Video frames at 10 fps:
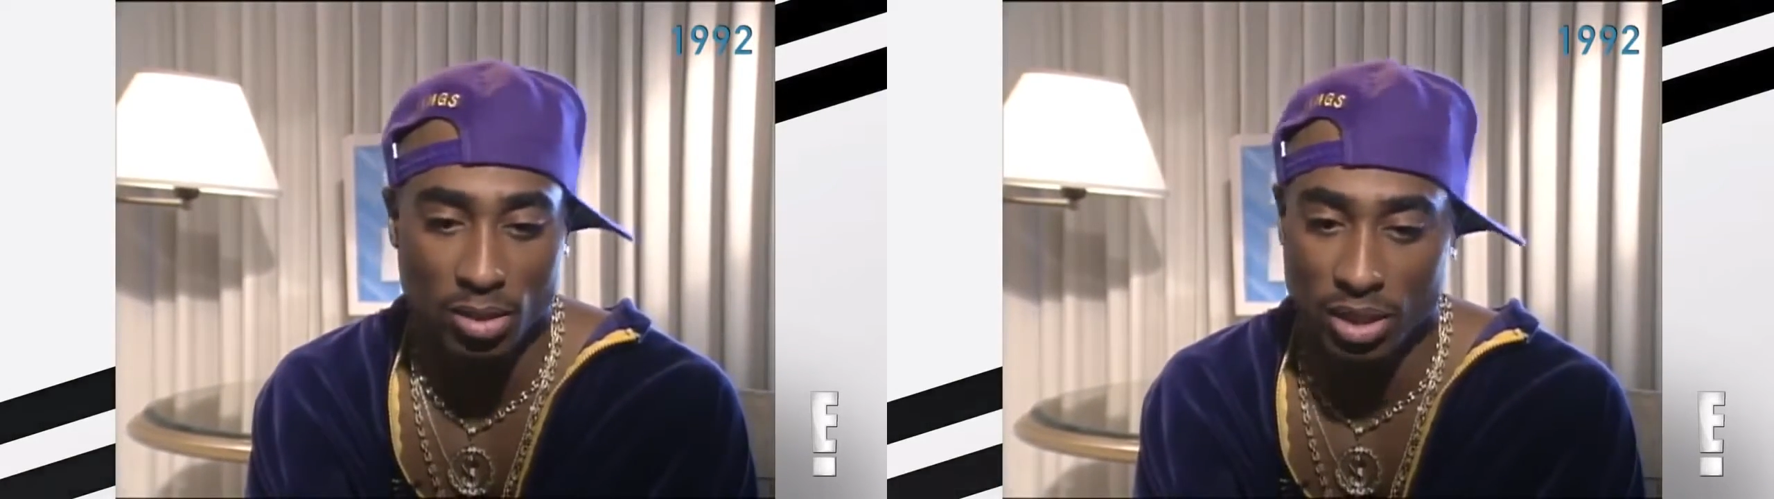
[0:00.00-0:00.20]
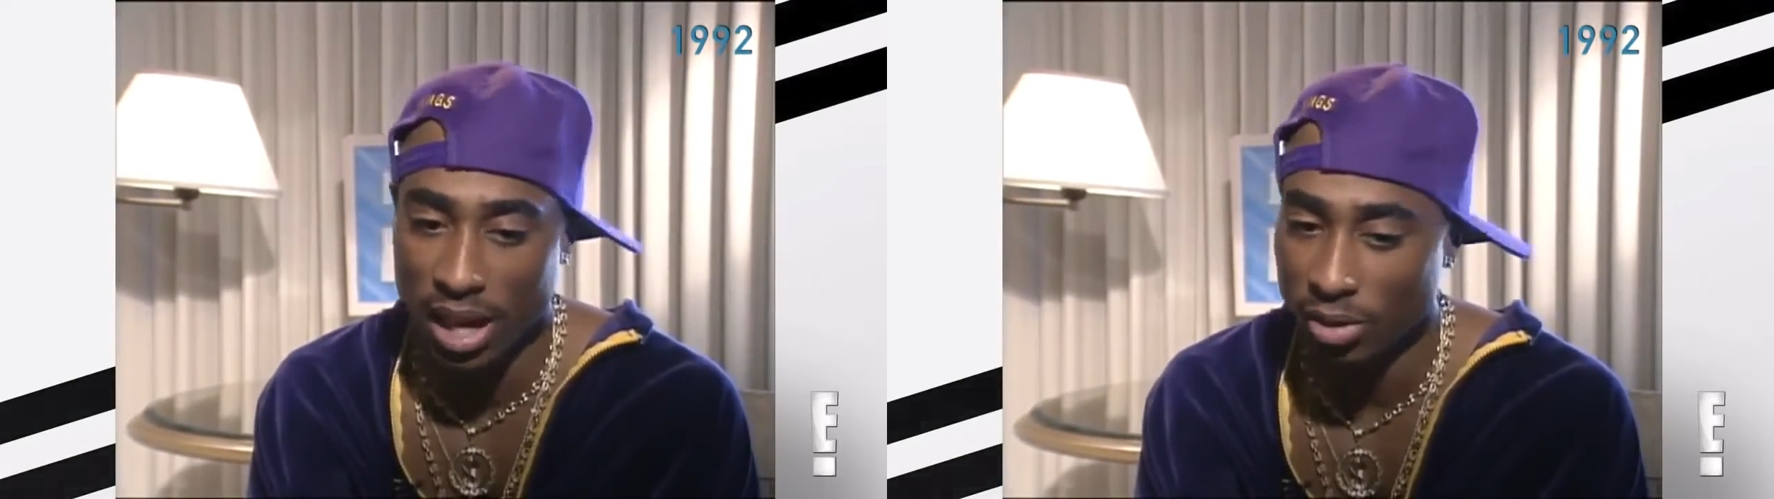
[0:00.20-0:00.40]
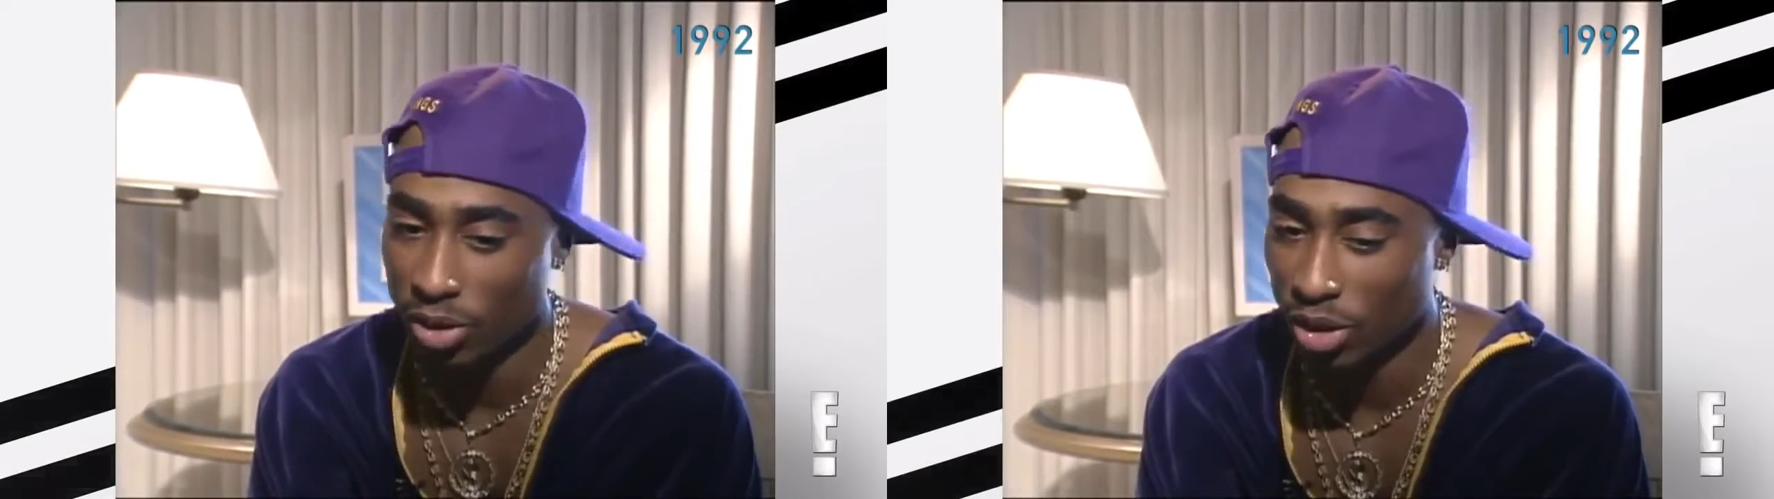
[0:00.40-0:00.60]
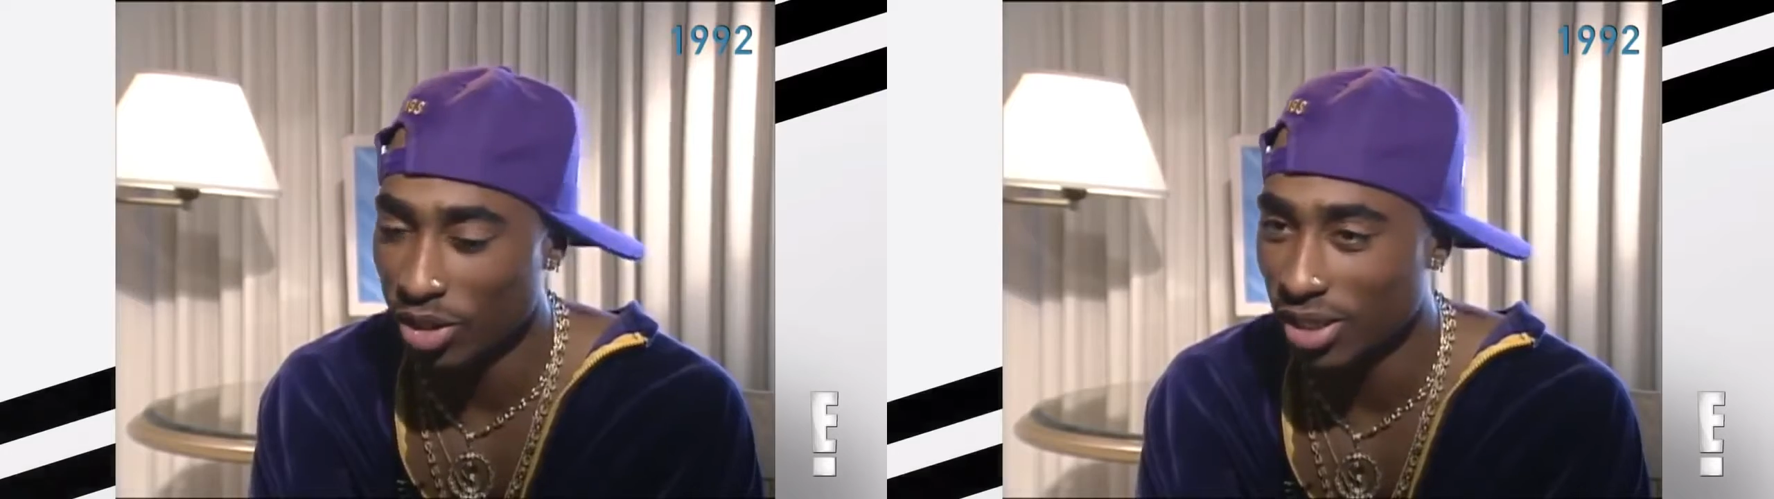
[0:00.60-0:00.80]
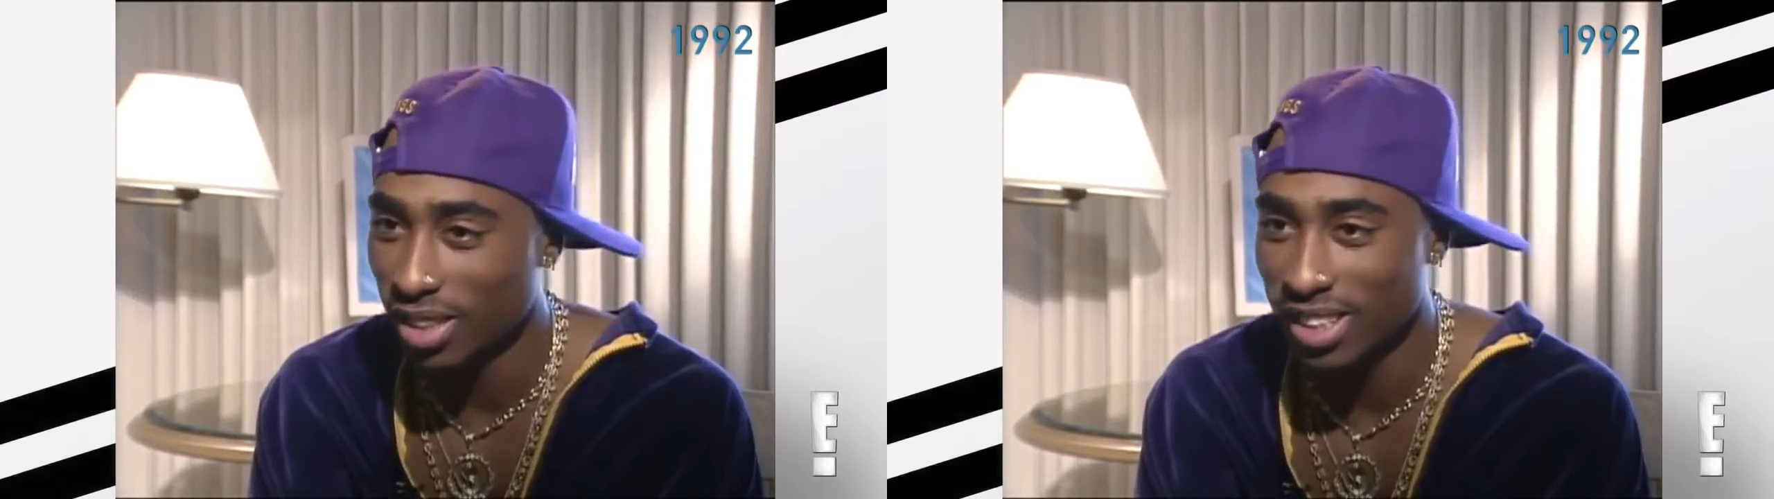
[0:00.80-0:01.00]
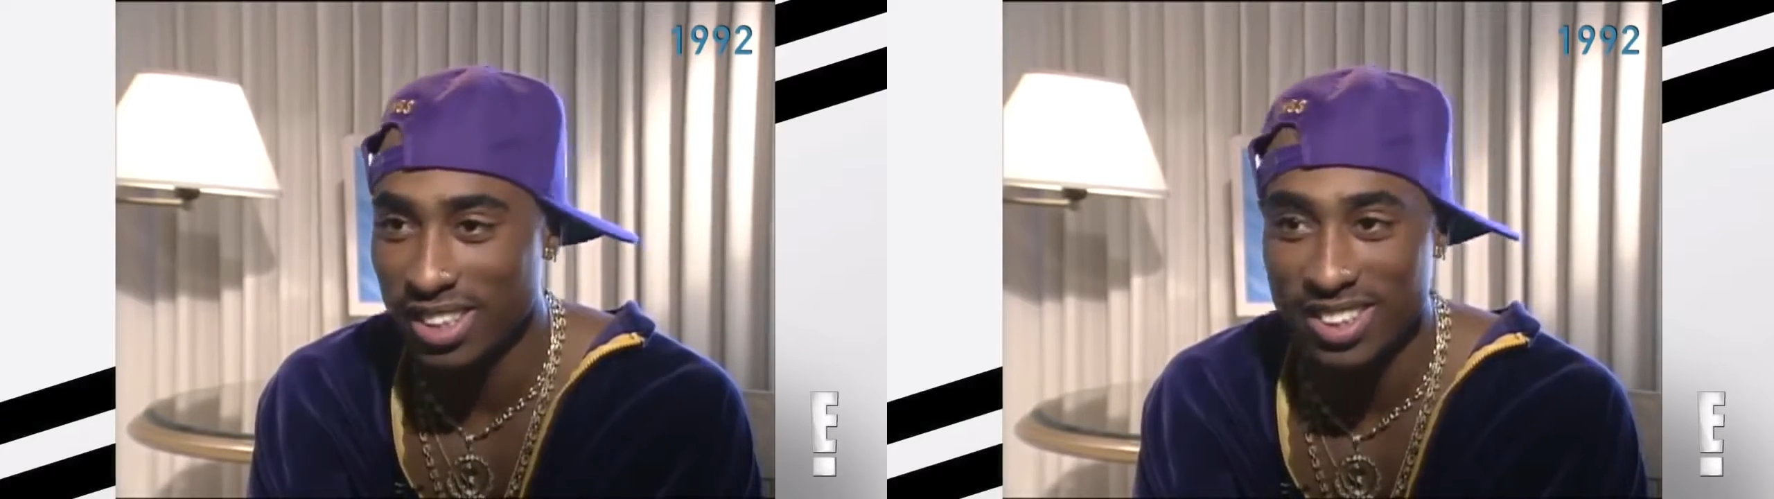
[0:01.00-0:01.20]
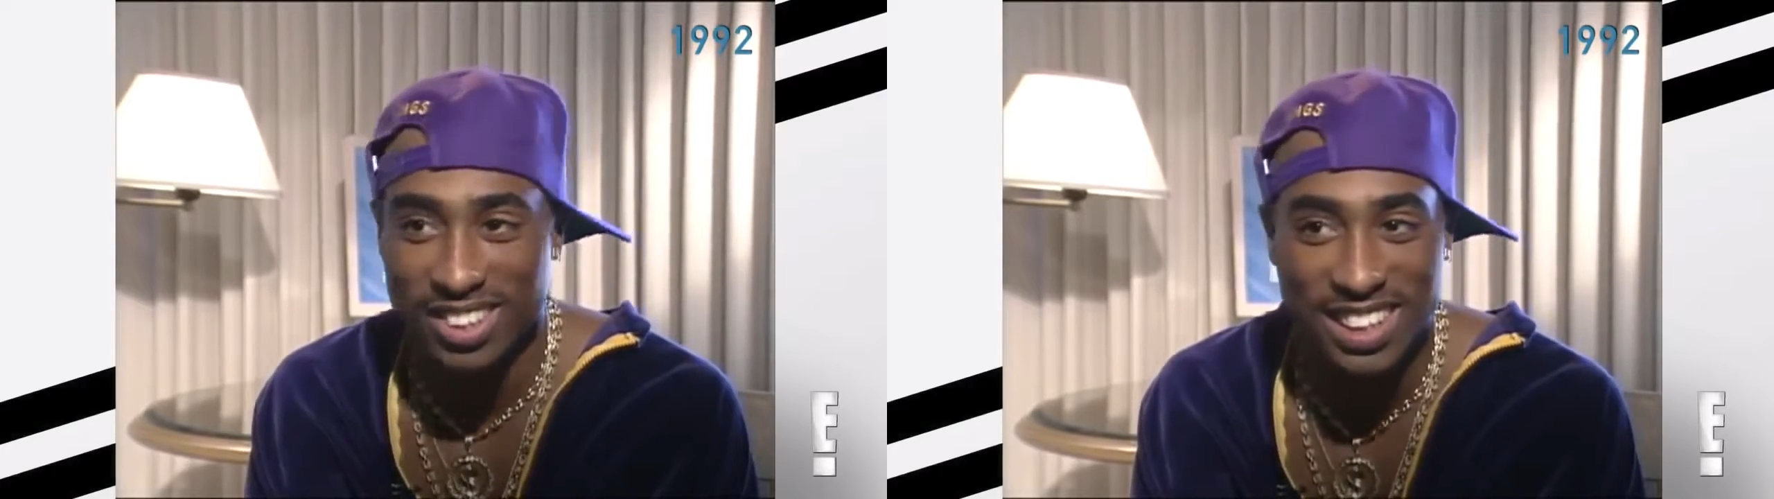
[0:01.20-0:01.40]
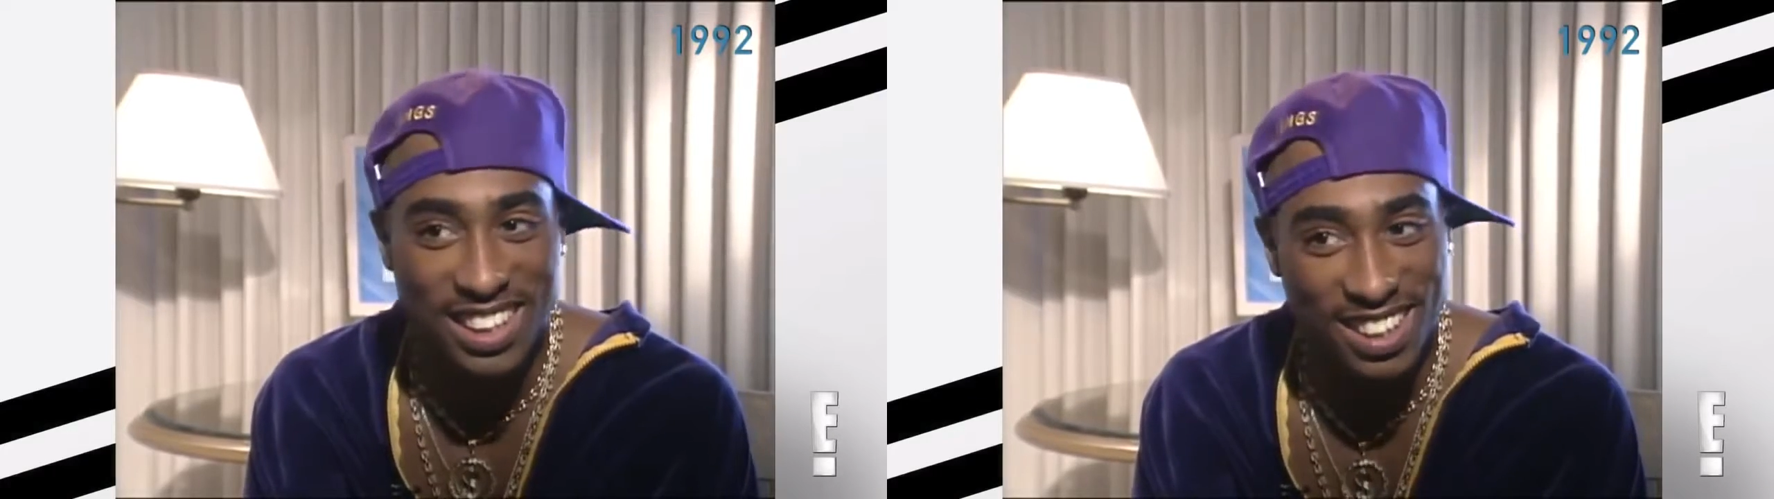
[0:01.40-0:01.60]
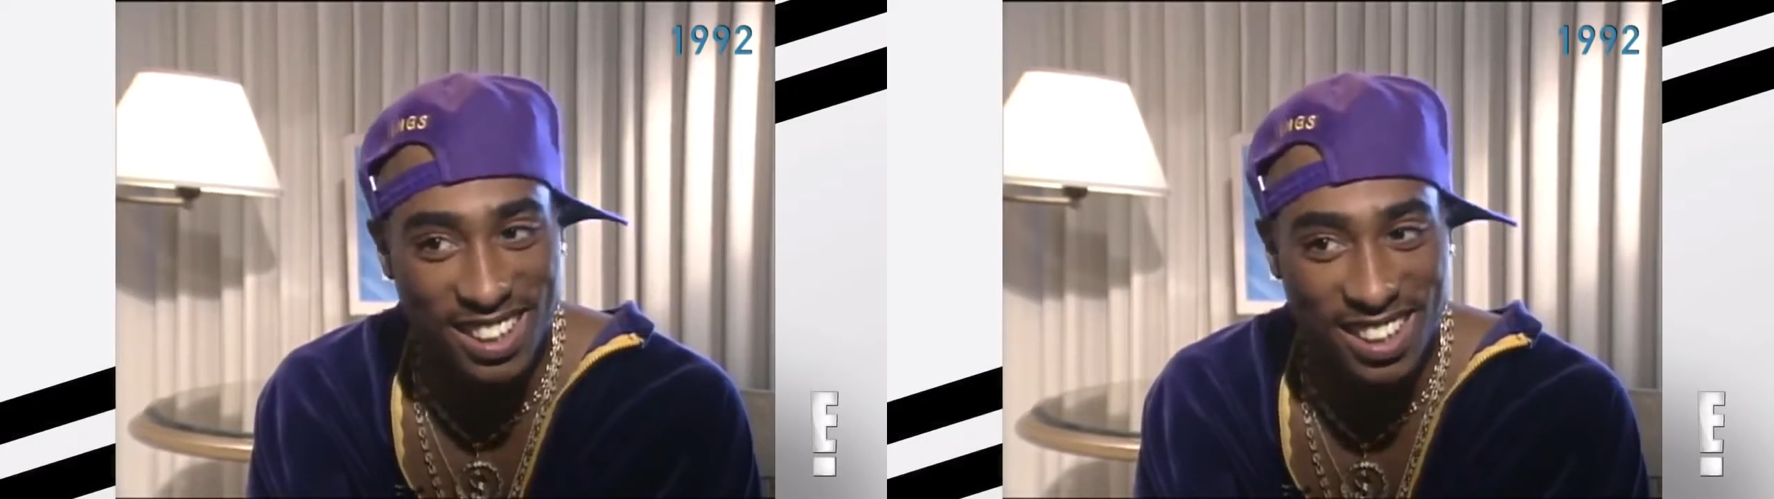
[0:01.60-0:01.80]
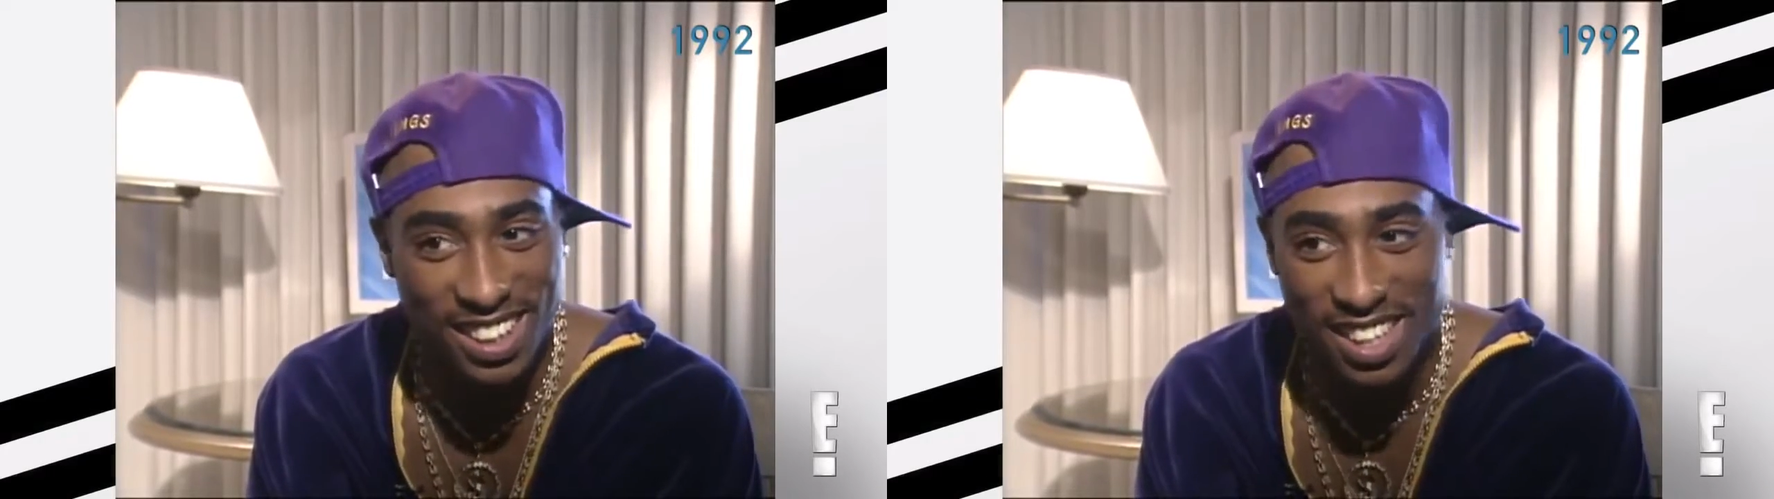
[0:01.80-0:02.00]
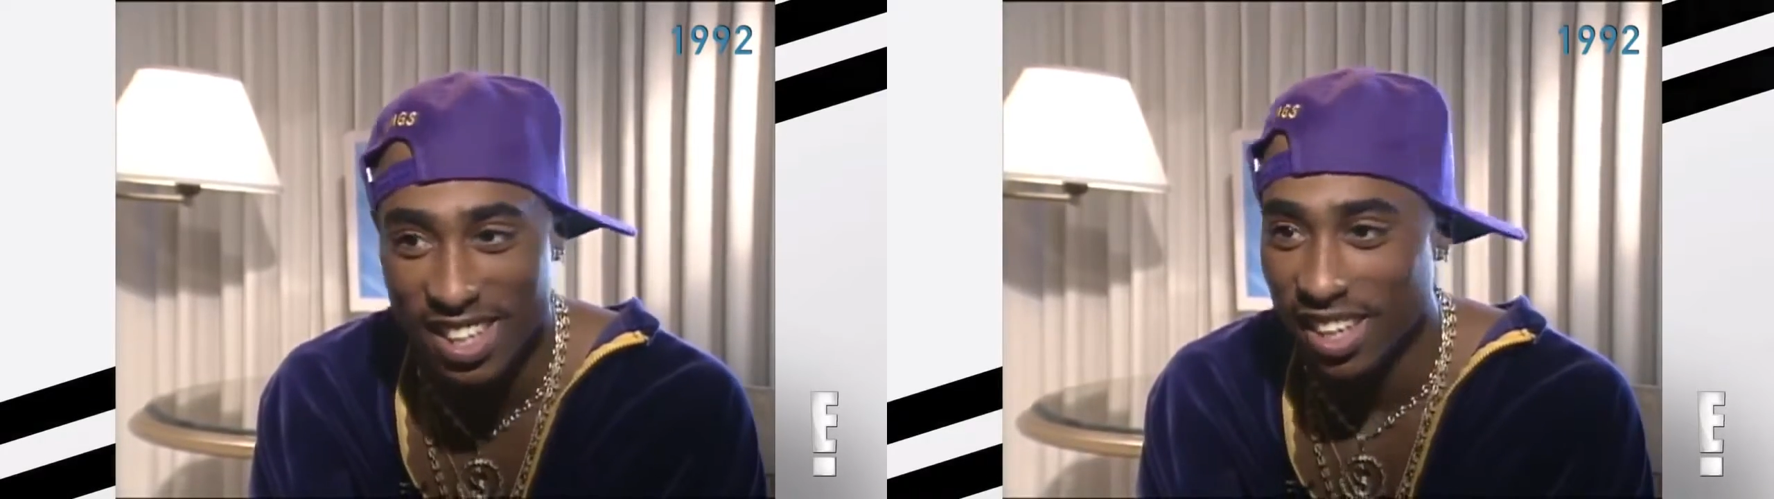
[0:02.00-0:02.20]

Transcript: is out in the stores, doing good.